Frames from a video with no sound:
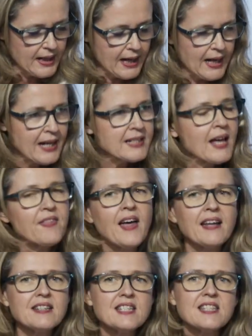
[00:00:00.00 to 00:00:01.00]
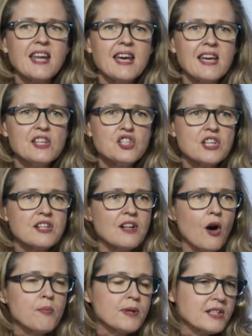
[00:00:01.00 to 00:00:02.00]
And at that stage,
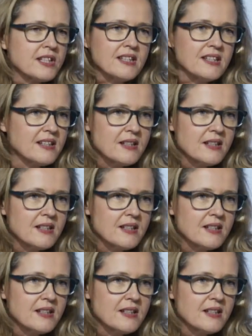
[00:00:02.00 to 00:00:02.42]
nobody